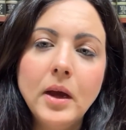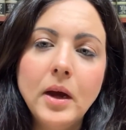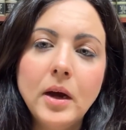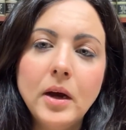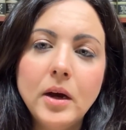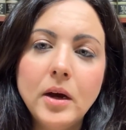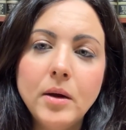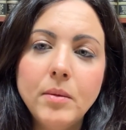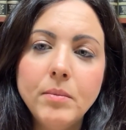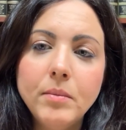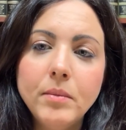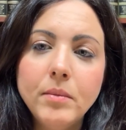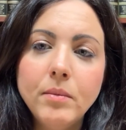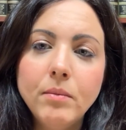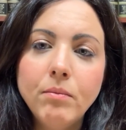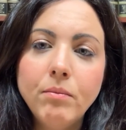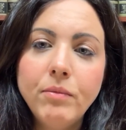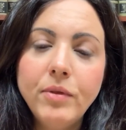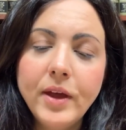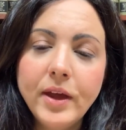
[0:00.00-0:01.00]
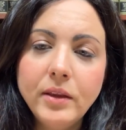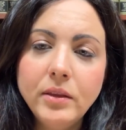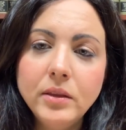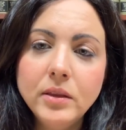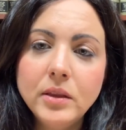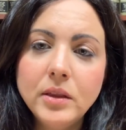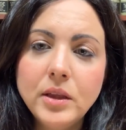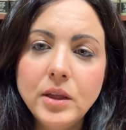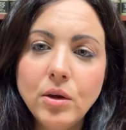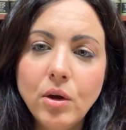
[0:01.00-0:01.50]

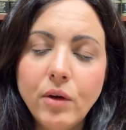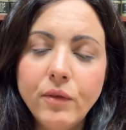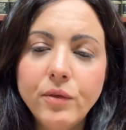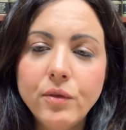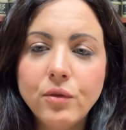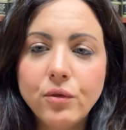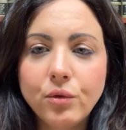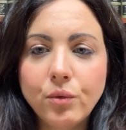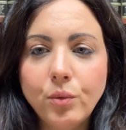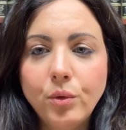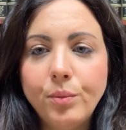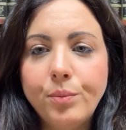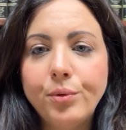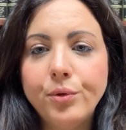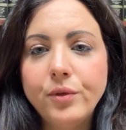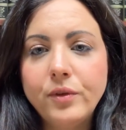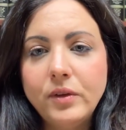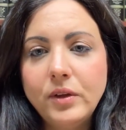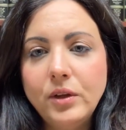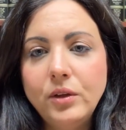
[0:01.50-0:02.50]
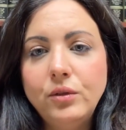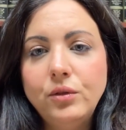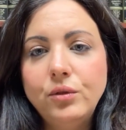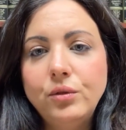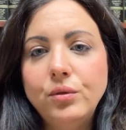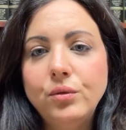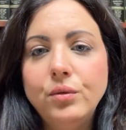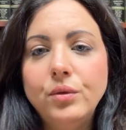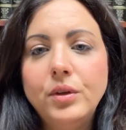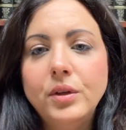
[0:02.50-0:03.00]
Then the officer will proceed
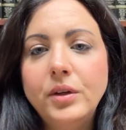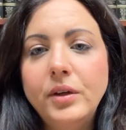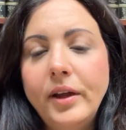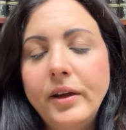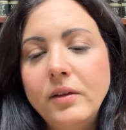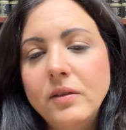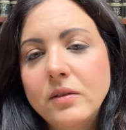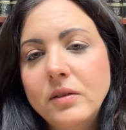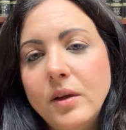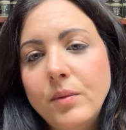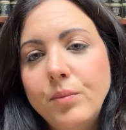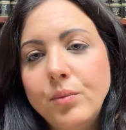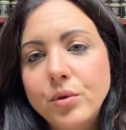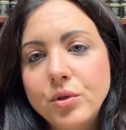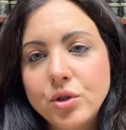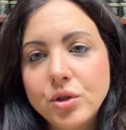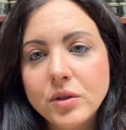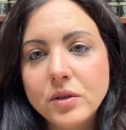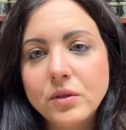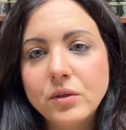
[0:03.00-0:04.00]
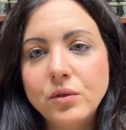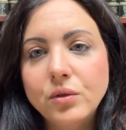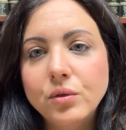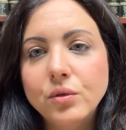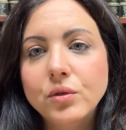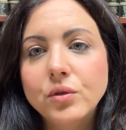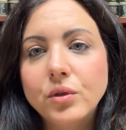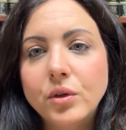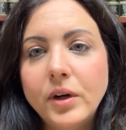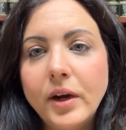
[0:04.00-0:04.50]
to the next step, which is to
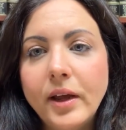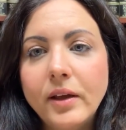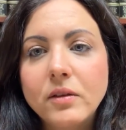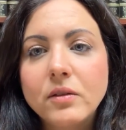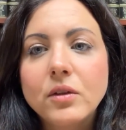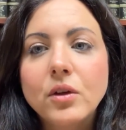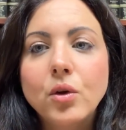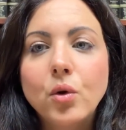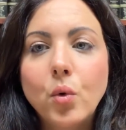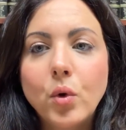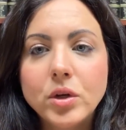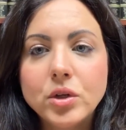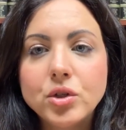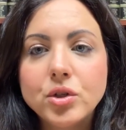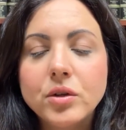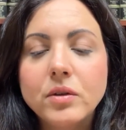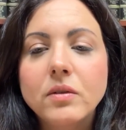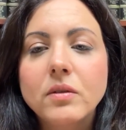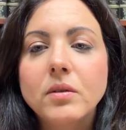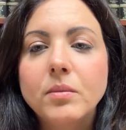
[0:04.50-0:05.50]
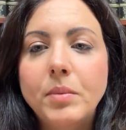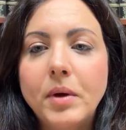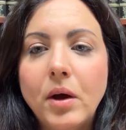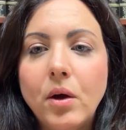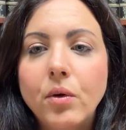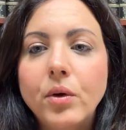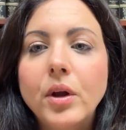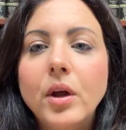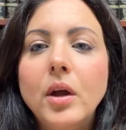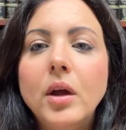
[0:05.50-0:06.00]
start asking questions
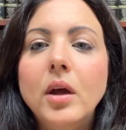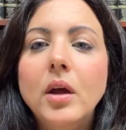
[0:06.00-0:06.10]
about